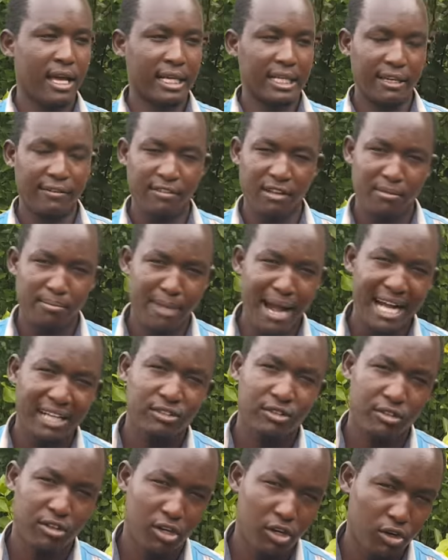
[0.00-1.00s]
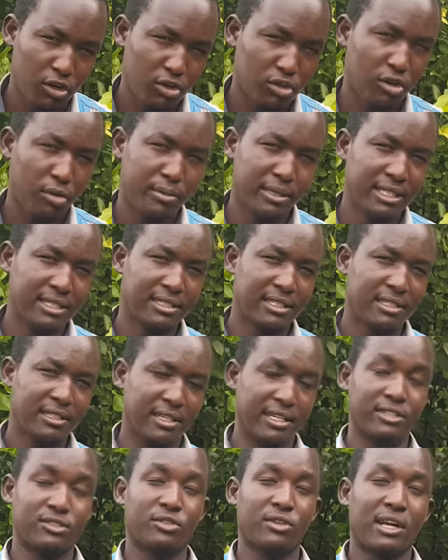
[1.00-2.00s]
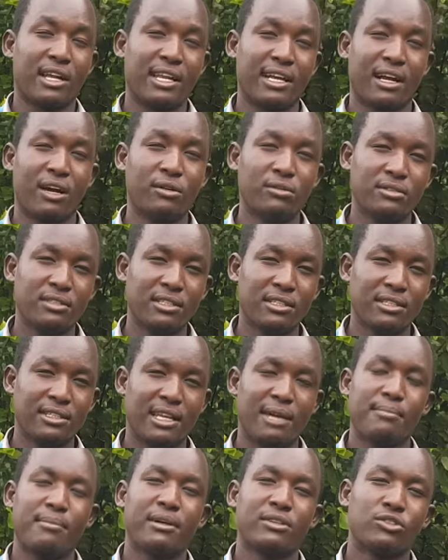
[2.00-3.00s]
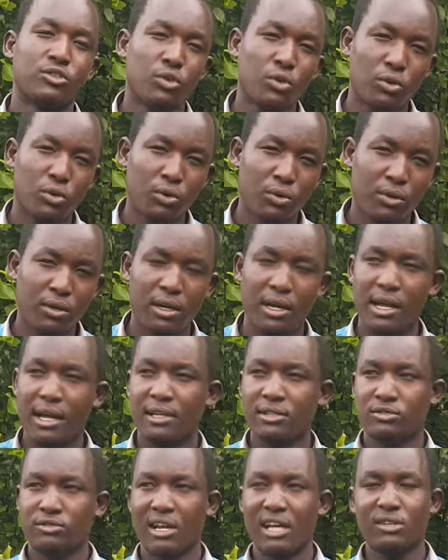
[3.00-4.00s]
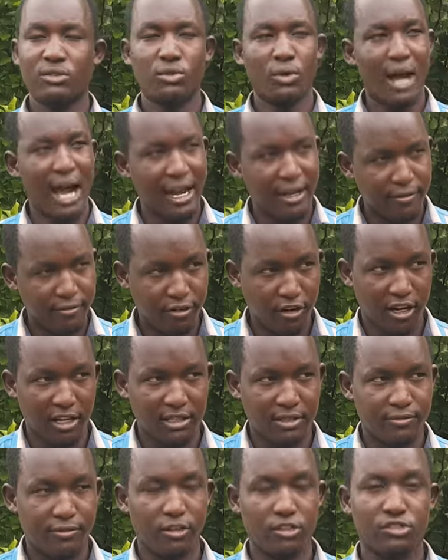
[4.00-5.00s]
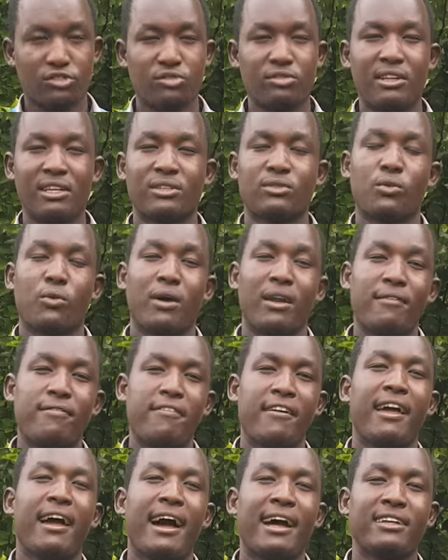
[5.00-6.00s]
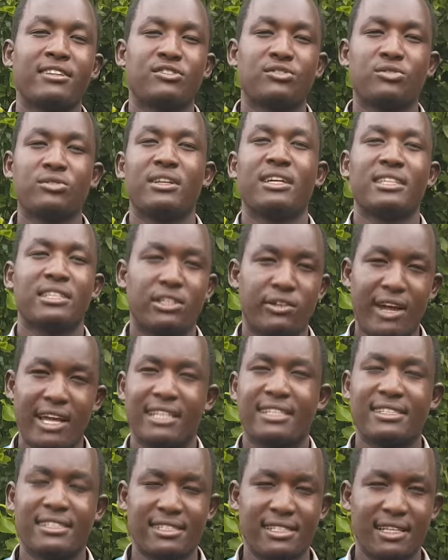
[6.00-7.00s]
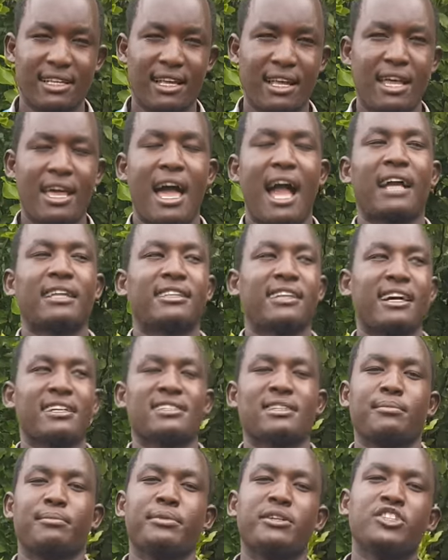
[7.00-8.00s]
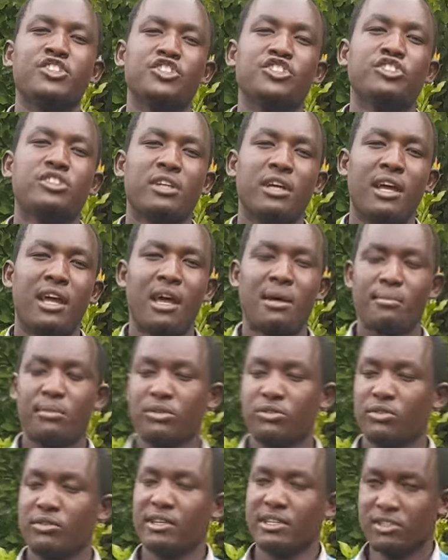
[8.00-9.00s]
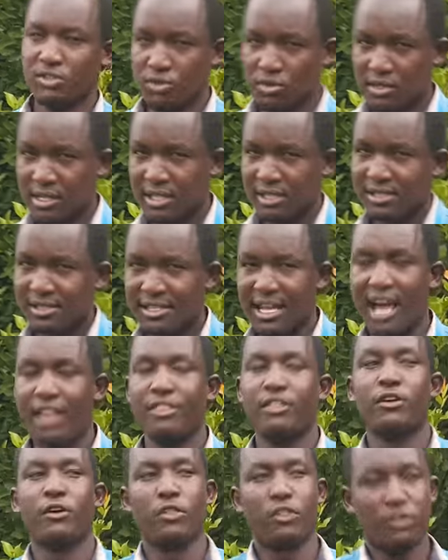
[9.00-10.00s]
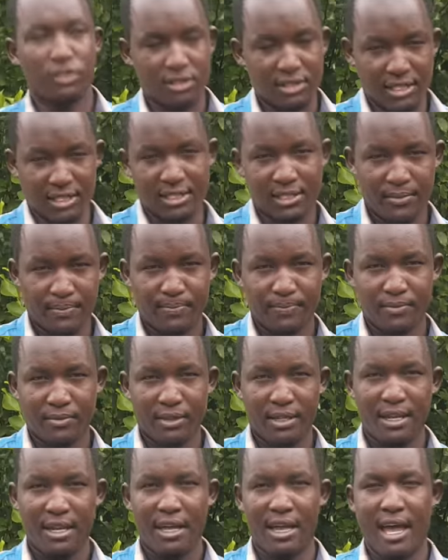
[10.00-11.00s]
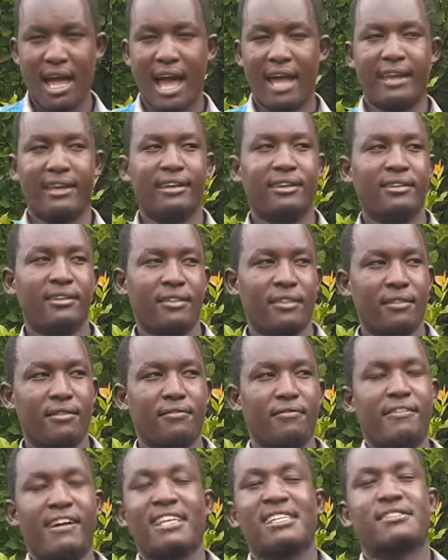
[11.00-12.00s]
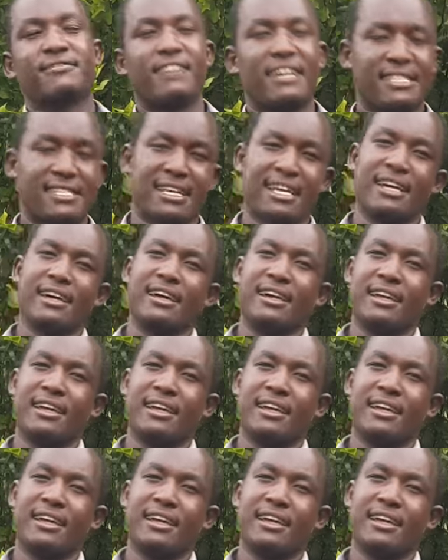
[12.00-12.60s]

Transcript: giving back to the local community in Turkana County. Number two, trying to advocate for student welfare and student rights, acting as a bridge between the students and the authorities, and vice versa.